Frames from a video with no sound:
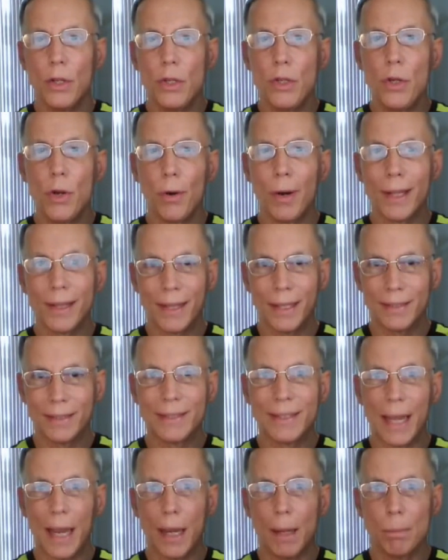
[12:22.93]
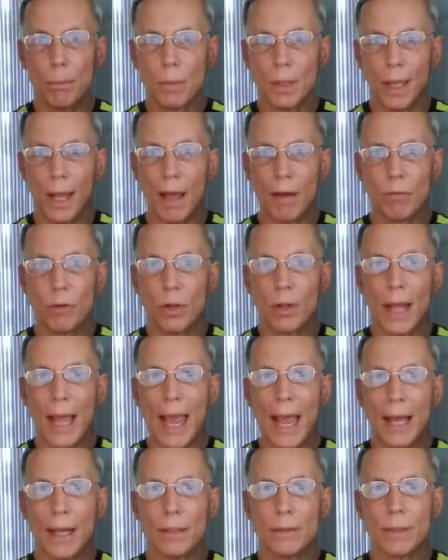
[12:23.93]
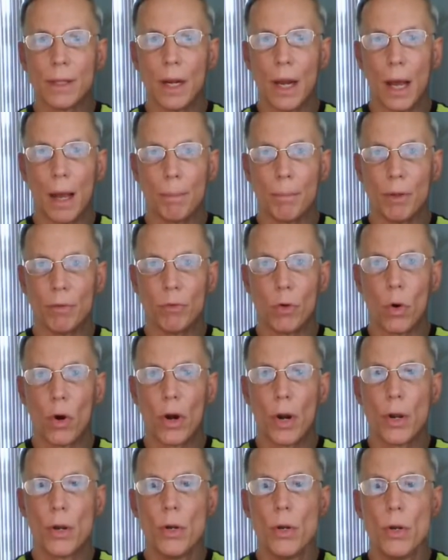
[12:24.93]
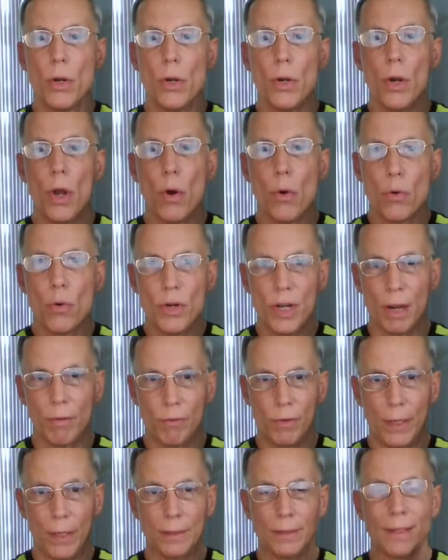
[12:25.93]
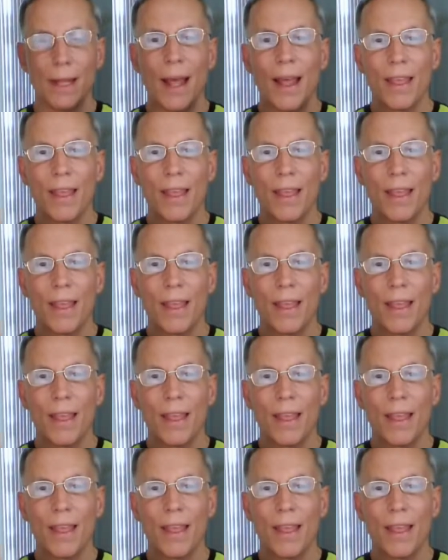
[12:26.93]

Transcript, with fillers: you're at the same level as an omnivore. No difference.